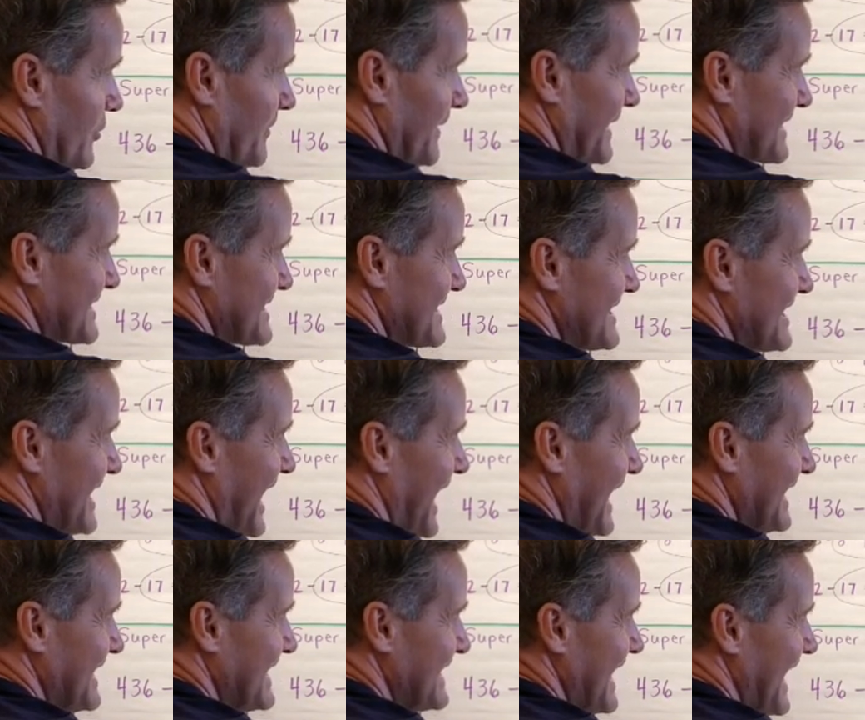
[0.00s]
because
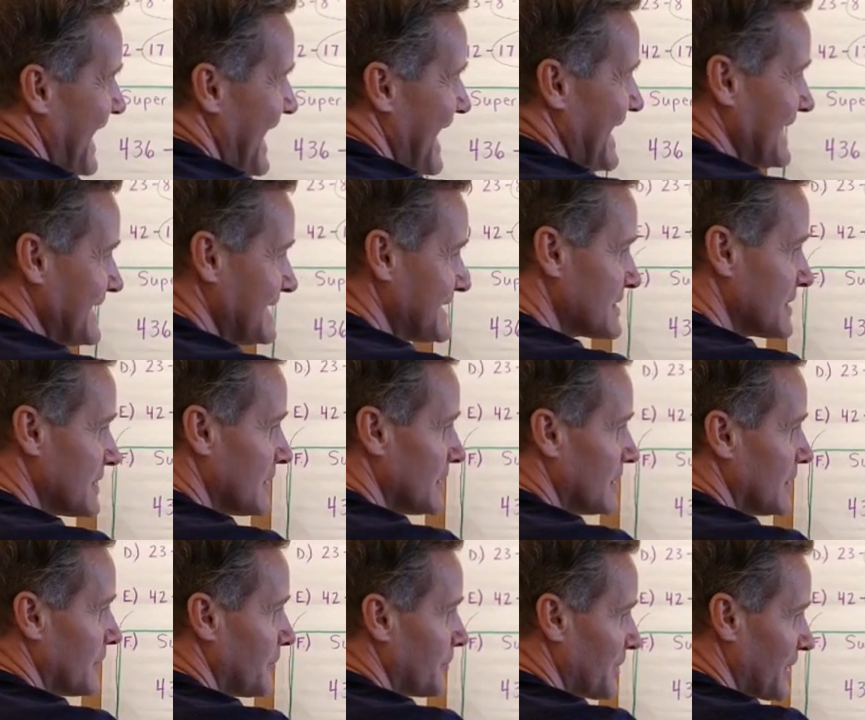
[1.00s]
98
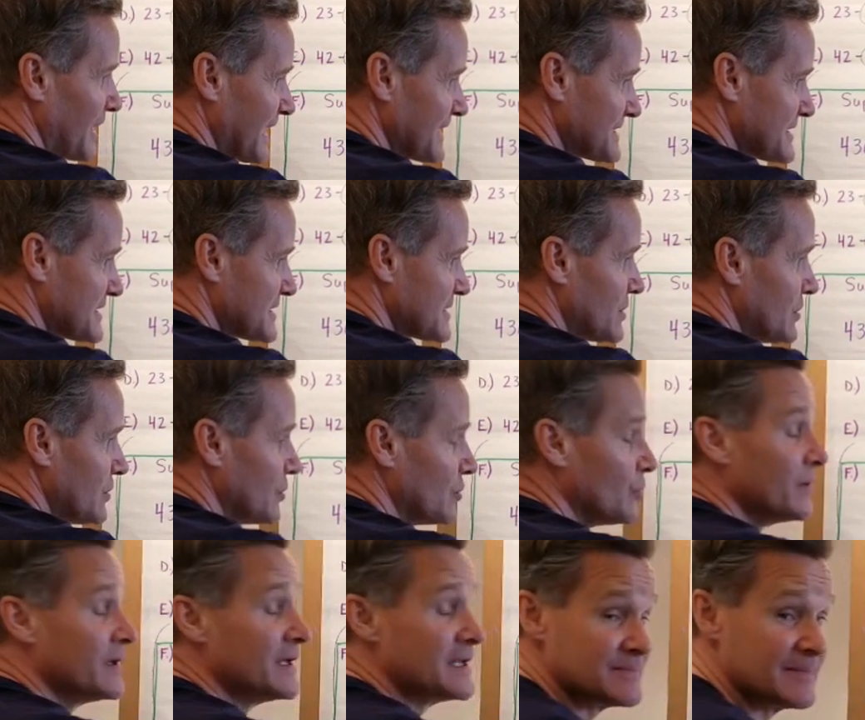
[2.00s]
plus 2
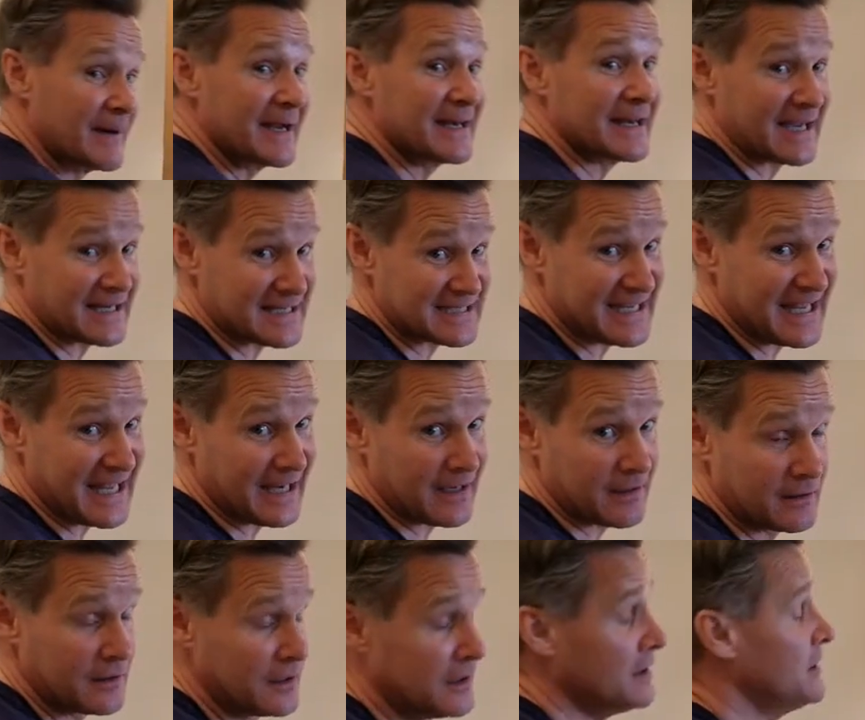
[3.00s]
is my next 10.
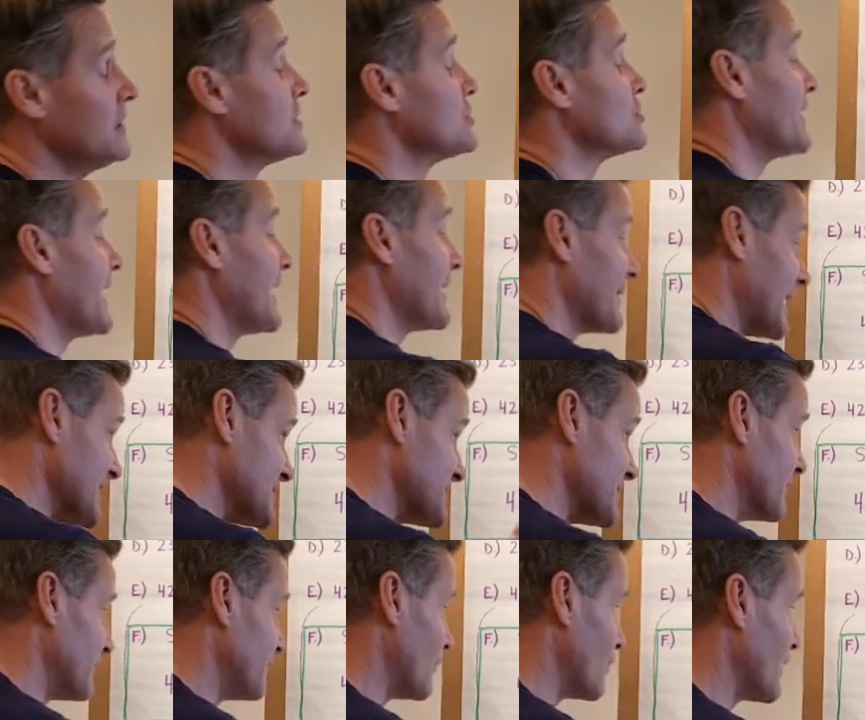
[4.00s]
So that gets me
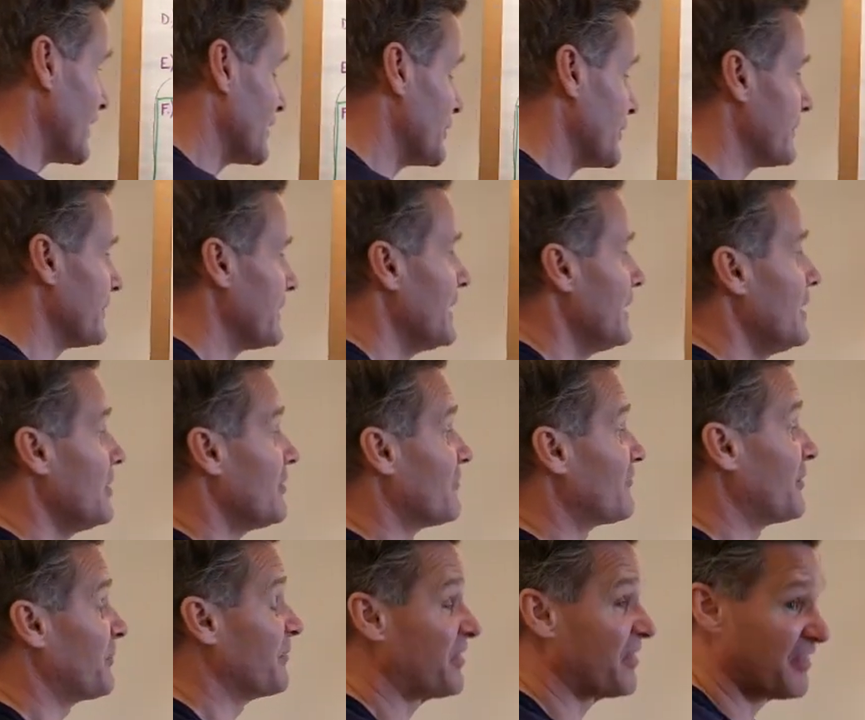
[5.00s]
to 400.
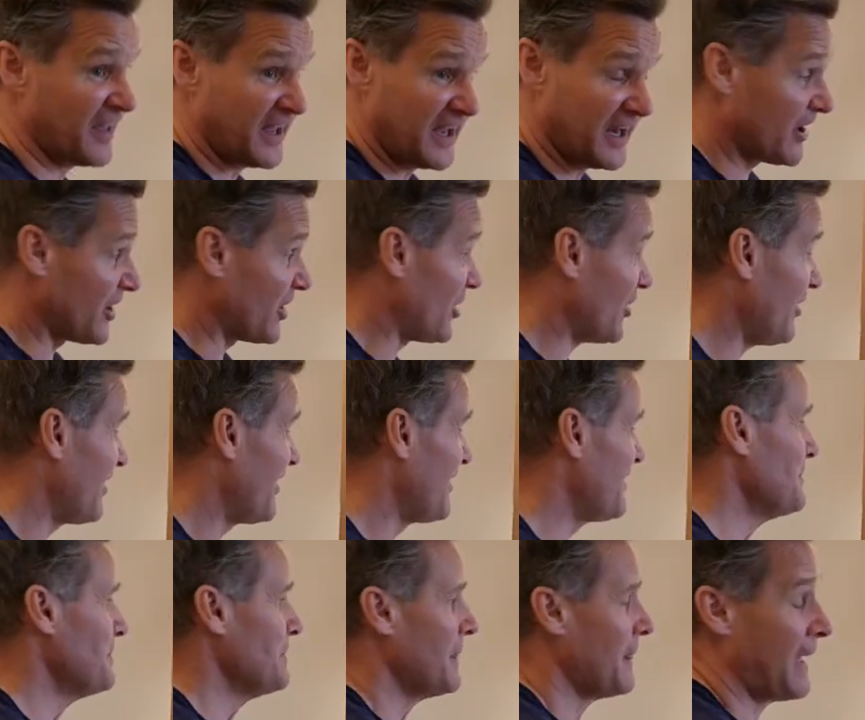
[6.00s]
From there,
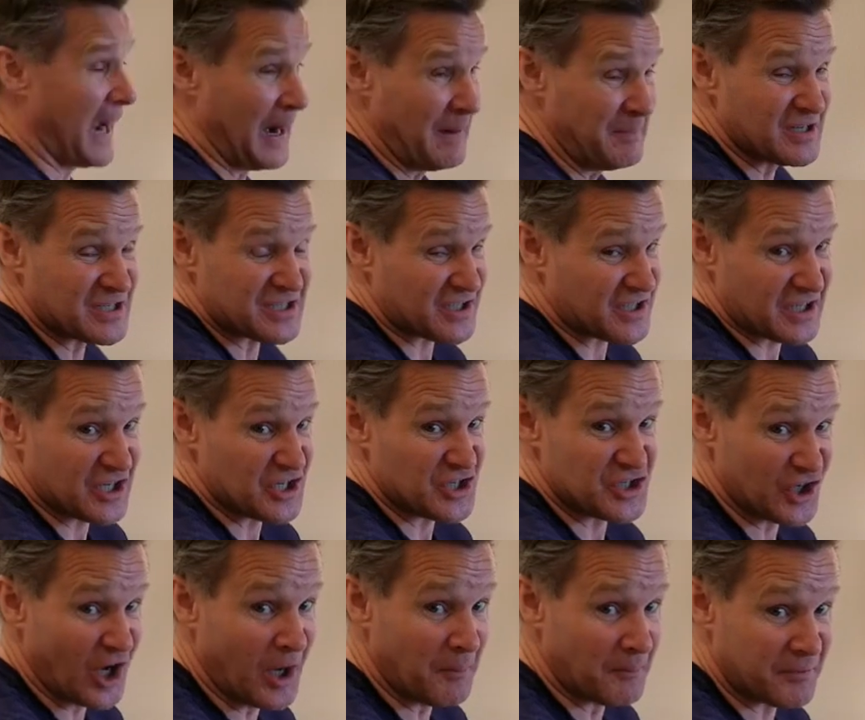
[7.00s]
I'm just going to
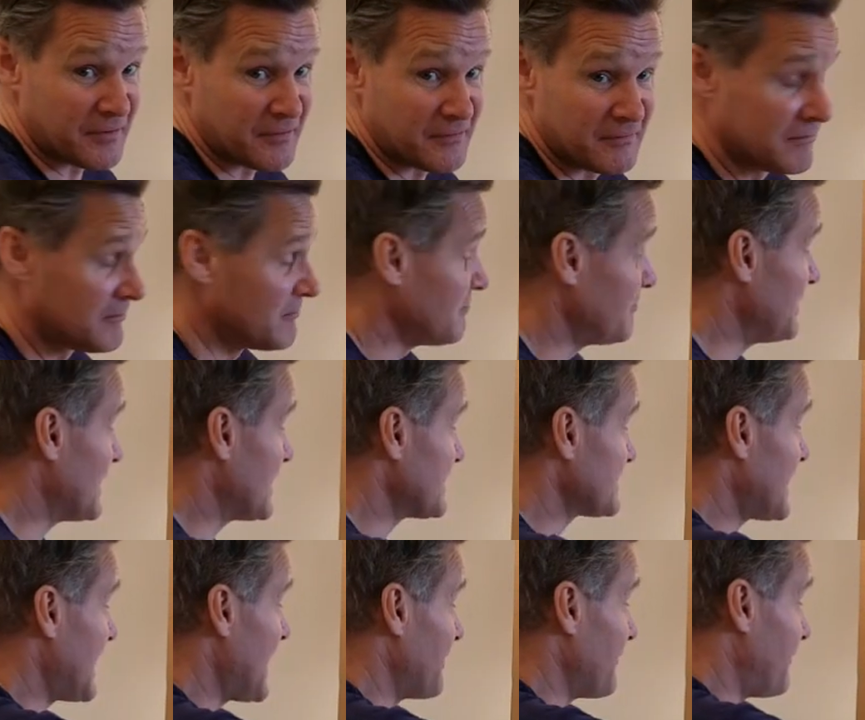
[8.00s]
jump because I
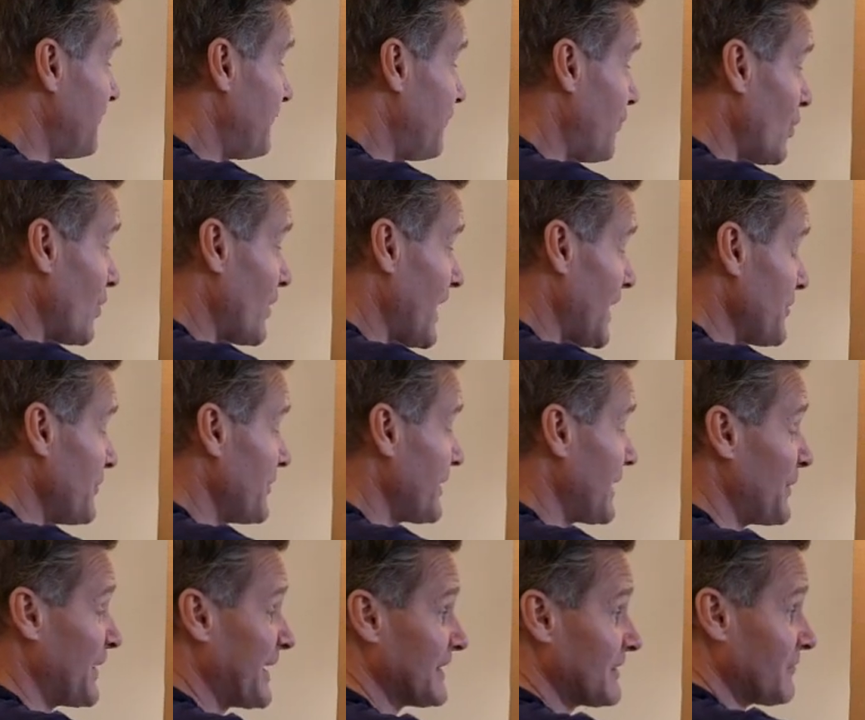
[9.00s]
have 400.
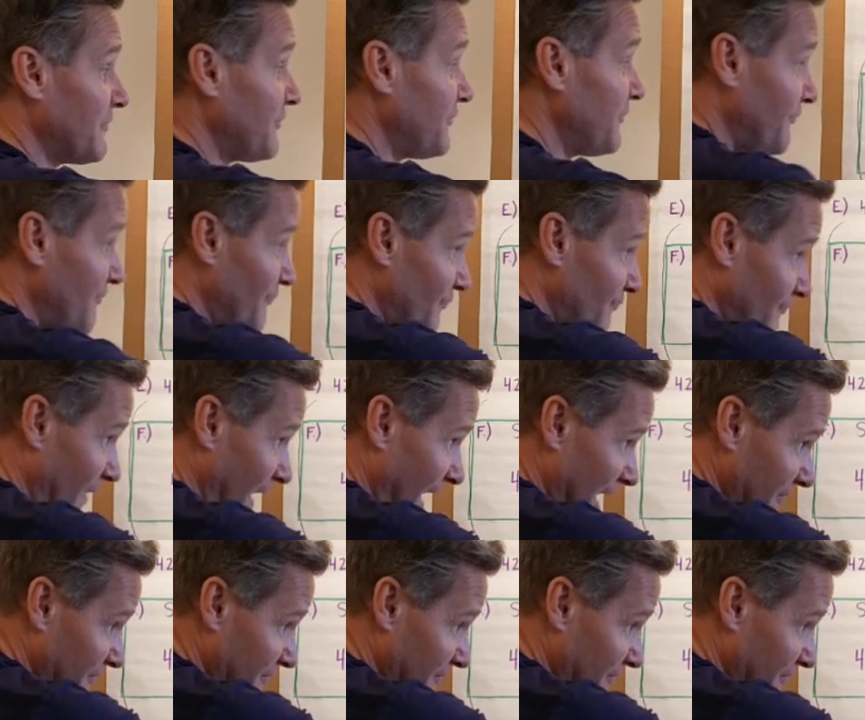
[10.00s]
I have